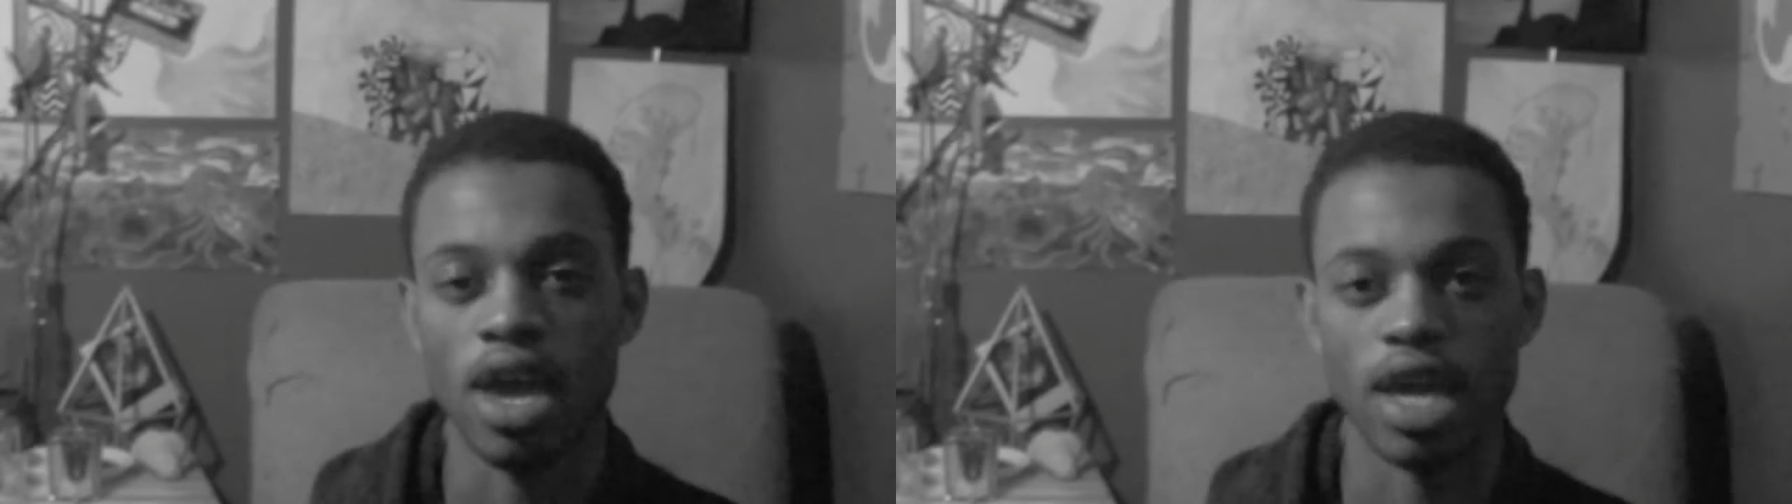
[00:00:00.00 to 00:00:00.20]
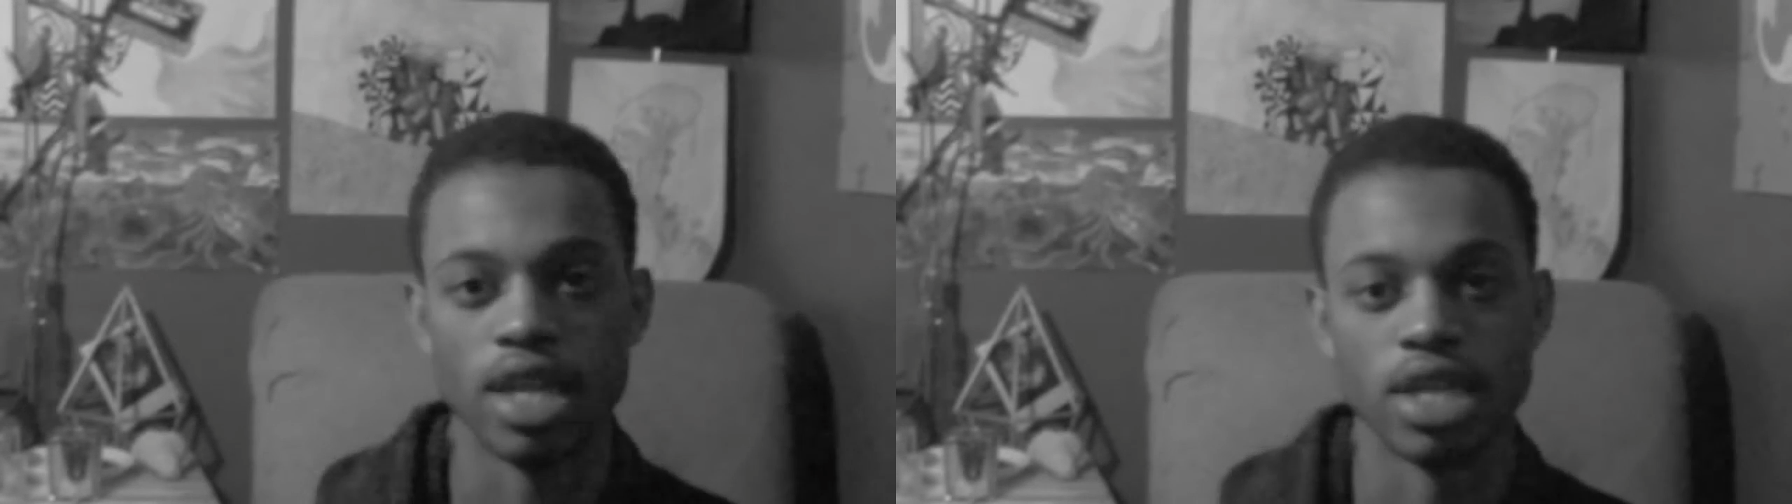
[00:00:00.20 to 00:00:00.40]

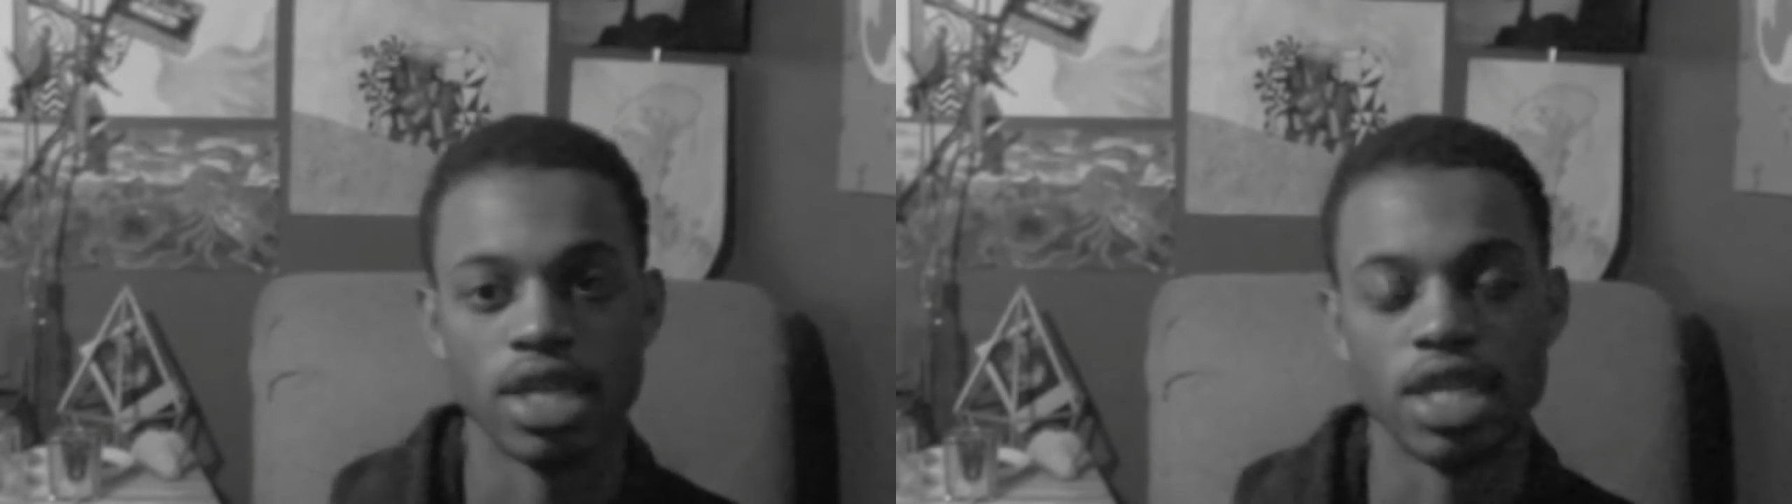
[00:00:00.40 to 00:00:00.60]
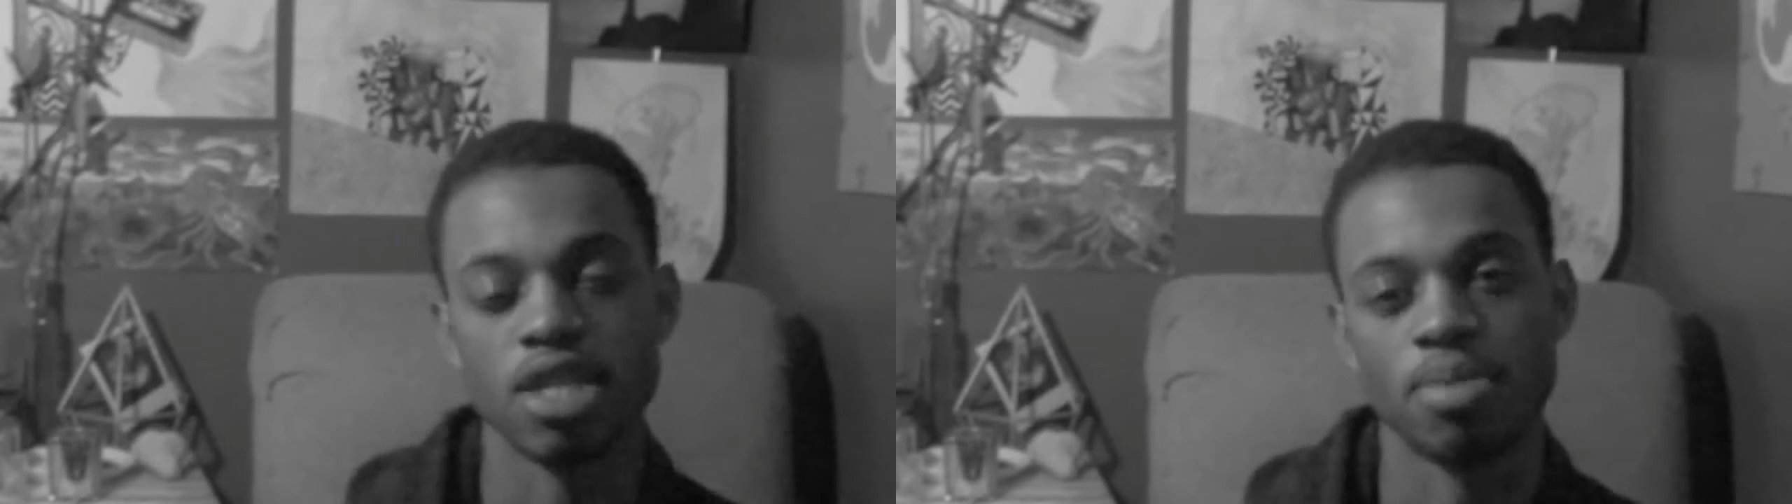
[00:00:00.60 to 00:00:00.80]
and
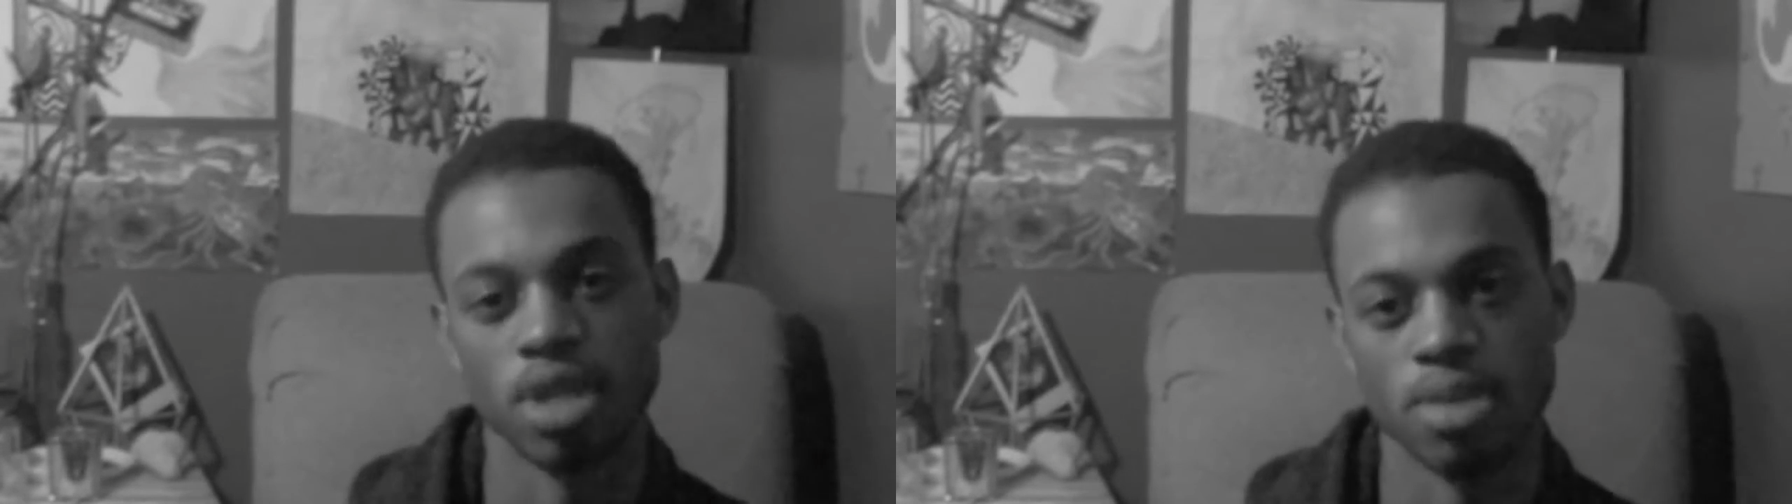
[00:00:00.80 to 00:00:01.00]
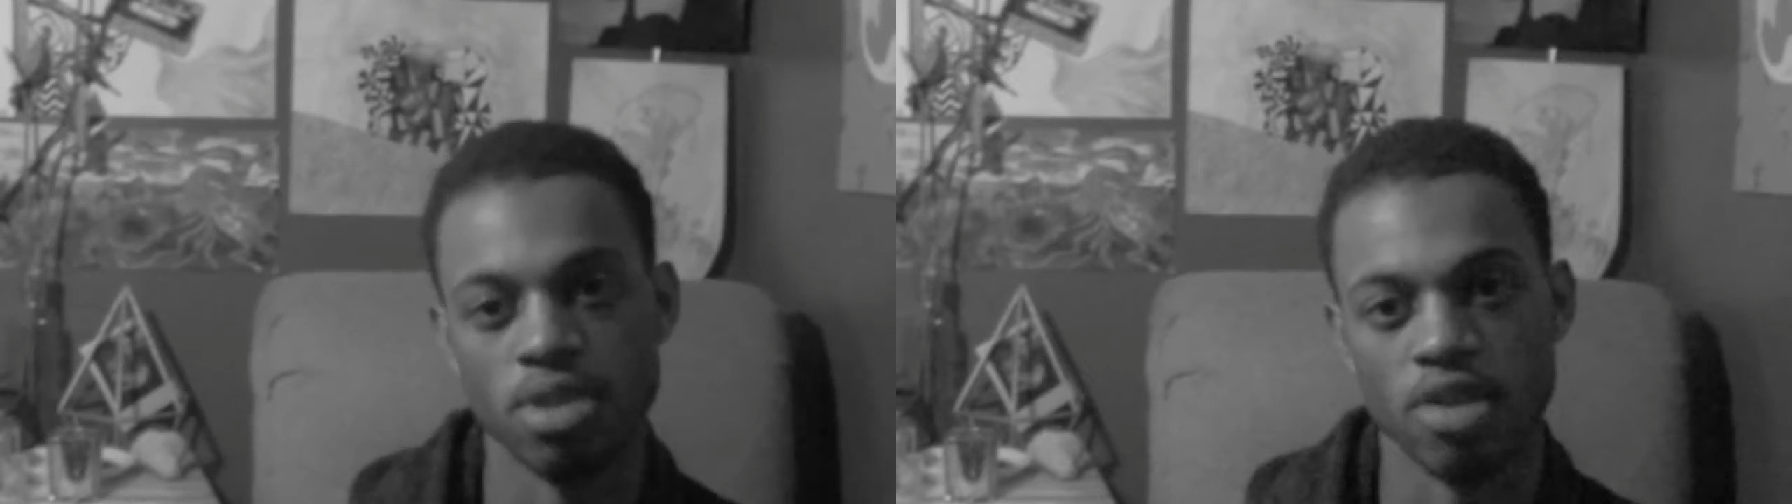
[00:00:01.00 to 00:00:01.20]
he
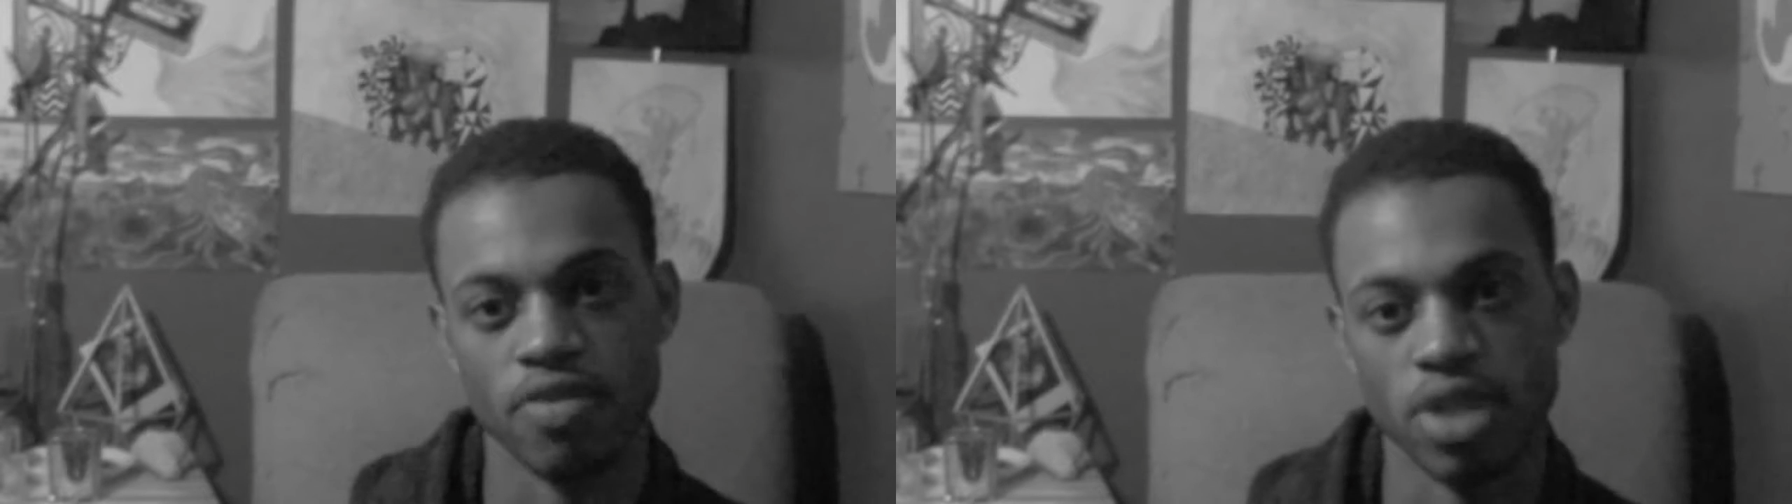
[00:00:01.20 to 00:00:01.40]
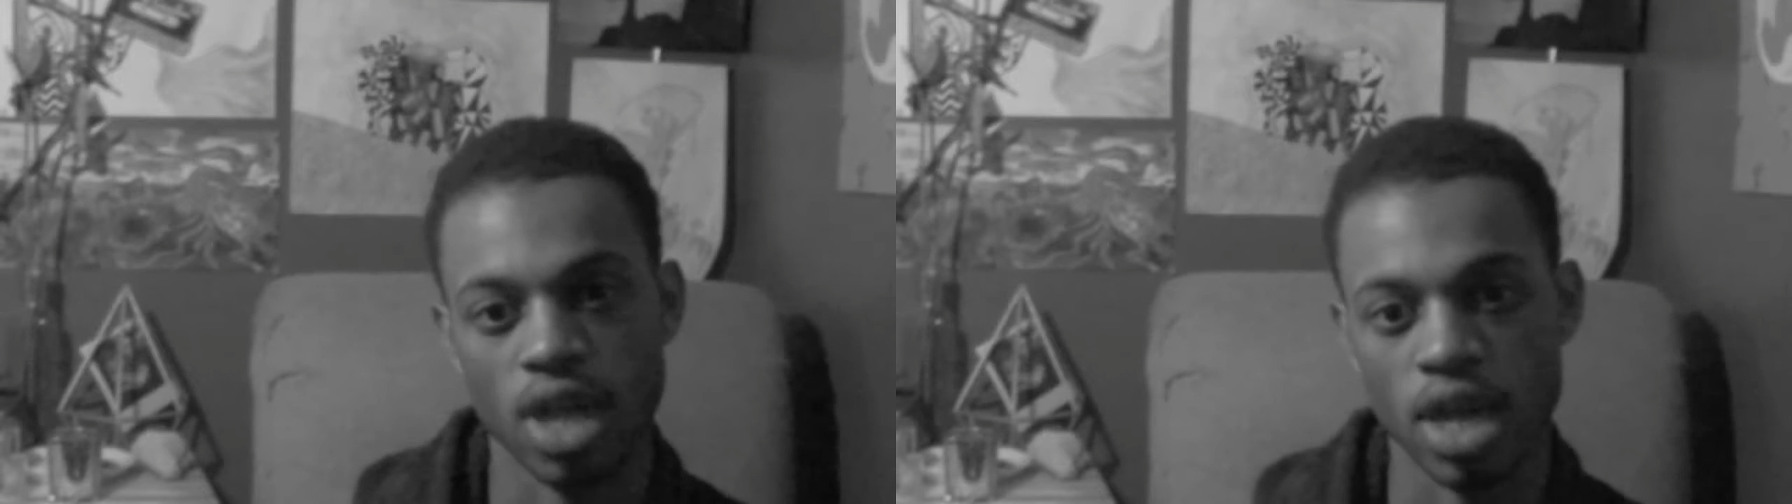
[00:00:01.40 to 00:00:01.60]
disciplined himself
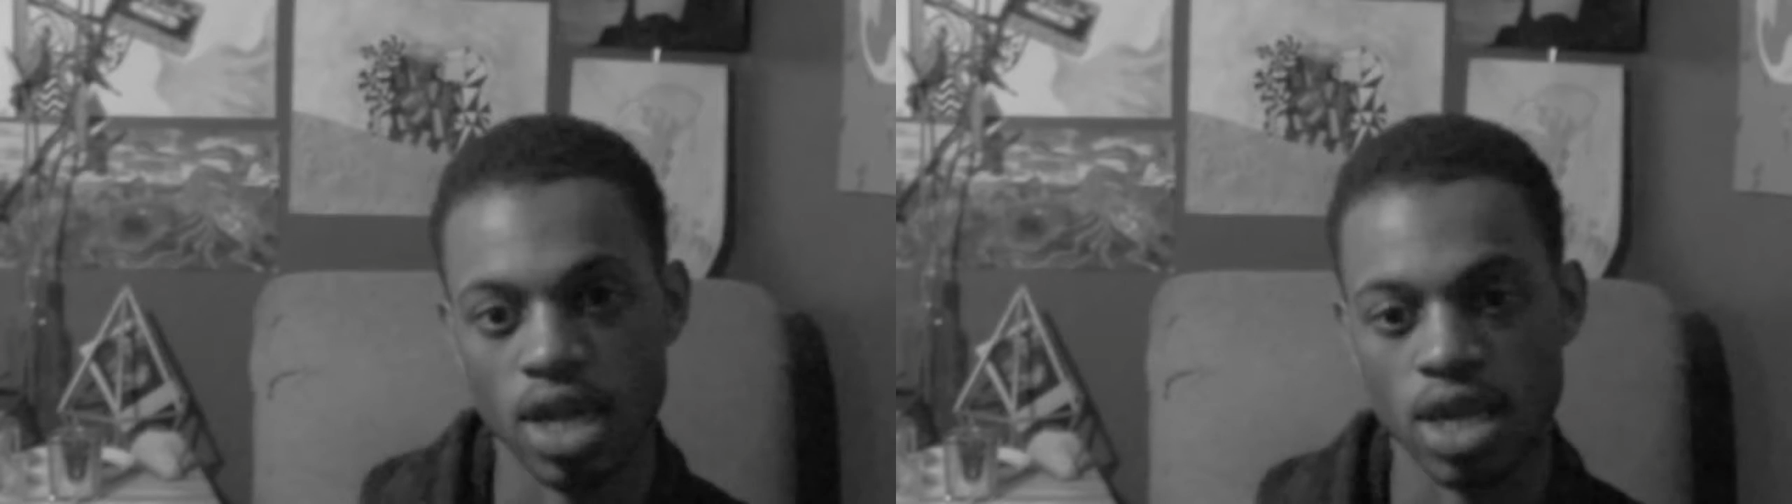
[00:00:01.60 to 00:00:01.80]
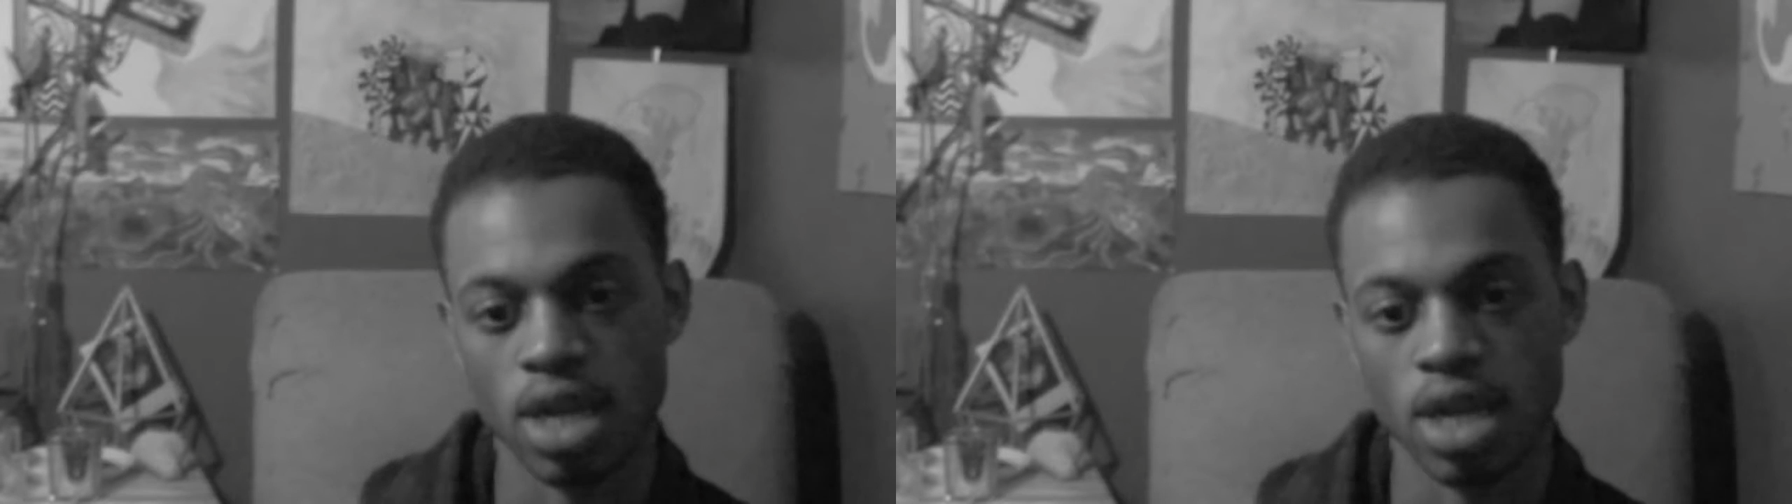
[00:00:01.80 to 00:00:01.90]
in that.